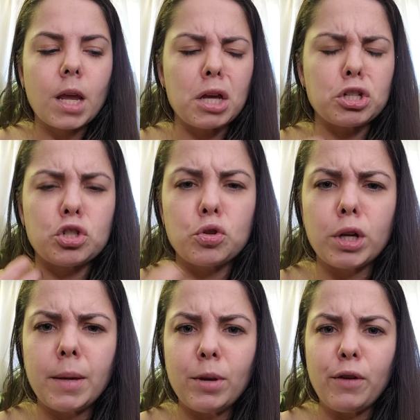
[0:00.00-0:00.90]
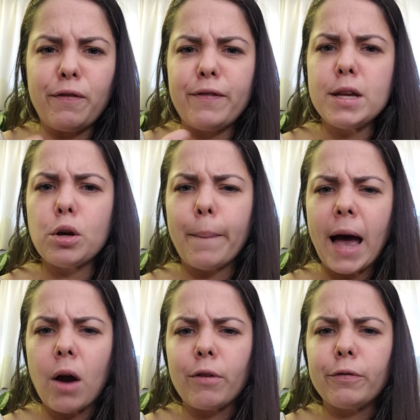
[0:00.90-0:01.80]
extreme and you feel
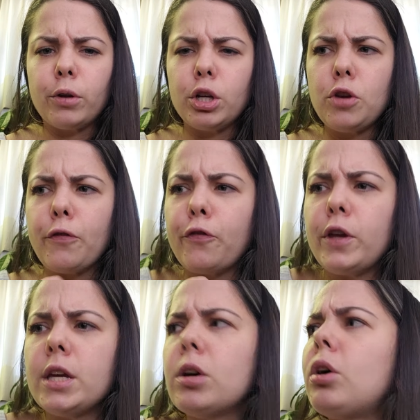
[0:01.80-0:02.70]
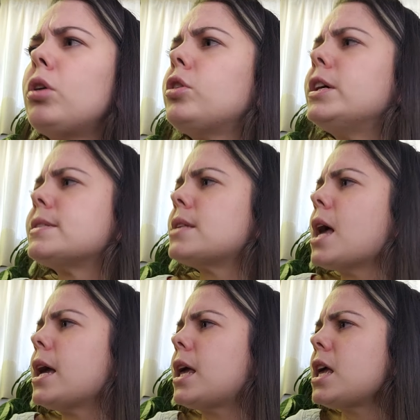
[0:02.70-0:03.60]
powerful and you feel this
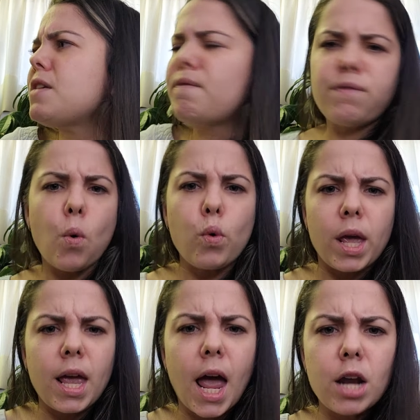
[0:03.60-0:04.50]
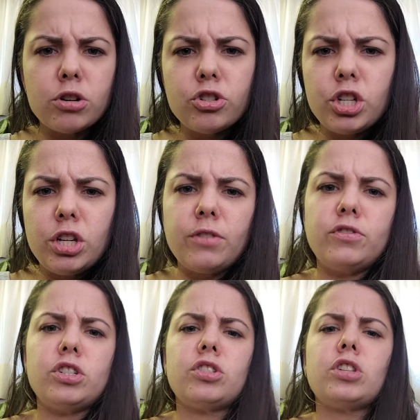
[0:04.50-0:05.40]
like evoking energy of
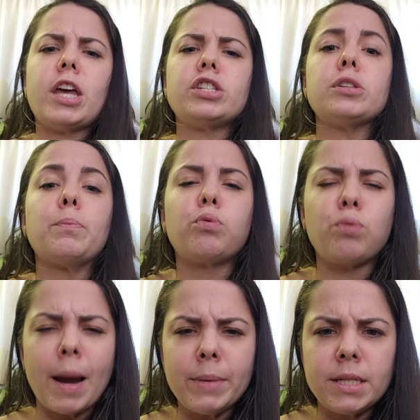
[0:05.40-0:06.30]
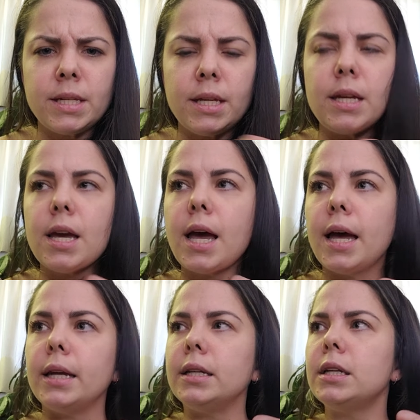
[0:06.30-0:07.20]
just like supremacy
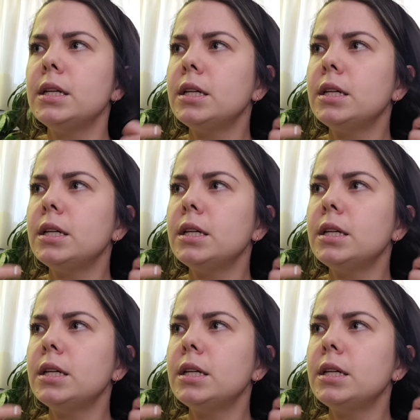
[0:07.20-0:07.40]
and